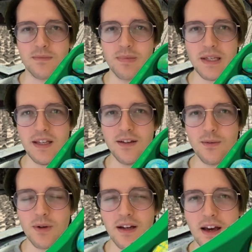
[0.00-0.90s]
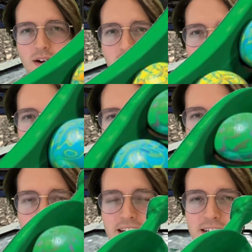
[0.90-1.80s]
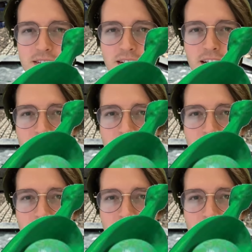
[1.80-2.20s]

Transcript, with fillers: bean, I don't know, whatever that is,